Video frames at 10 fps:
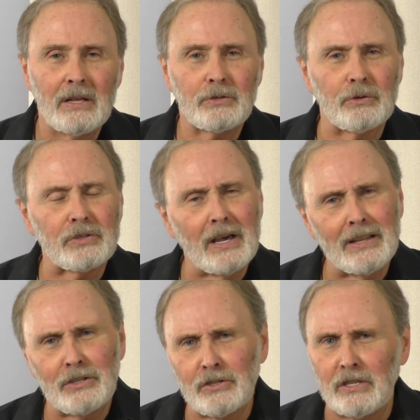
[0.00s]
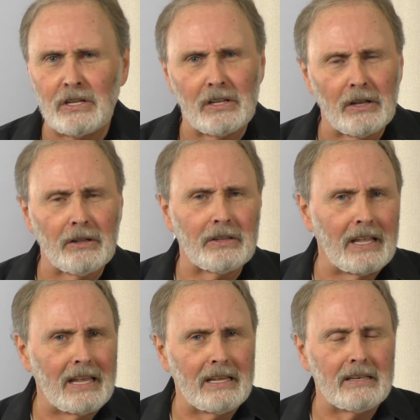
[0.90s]
So it's not just these little
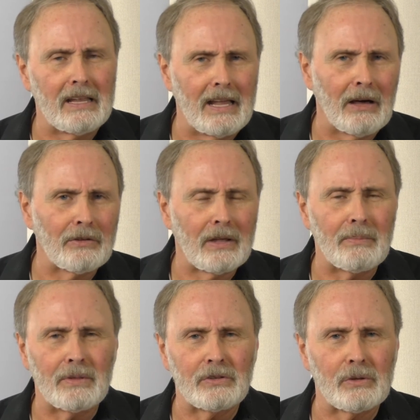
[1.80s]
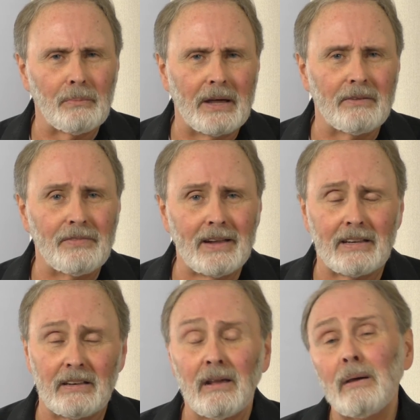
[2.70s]
day in, day out type things that might
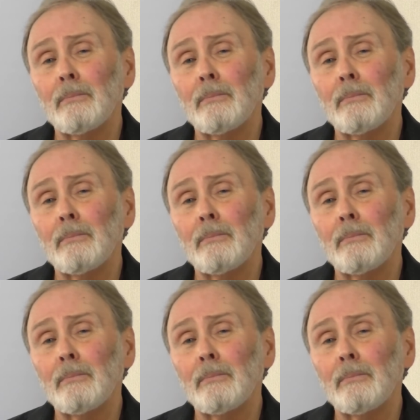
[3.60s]
affect it,